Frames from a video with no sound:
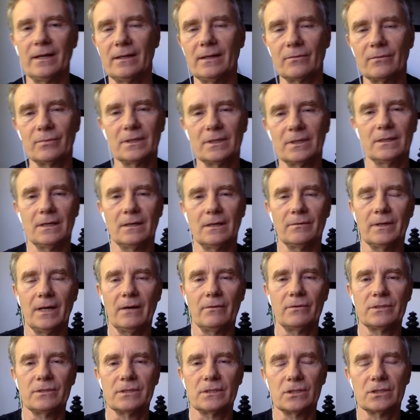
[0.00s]
Like when I
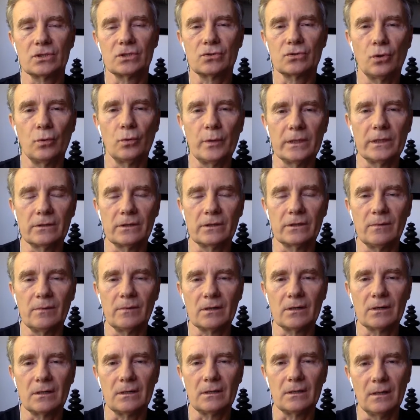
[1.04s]
was in school, we learned
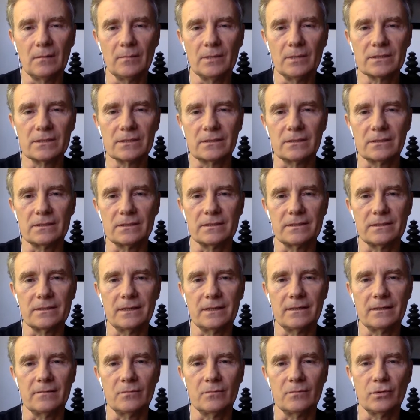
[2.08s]
about Columbus and the
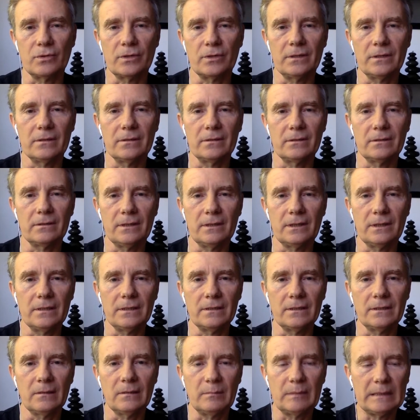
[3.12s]
Santa Maria and the Nina
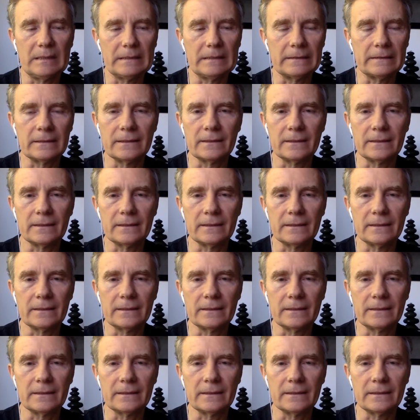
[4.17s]
and the Pinta.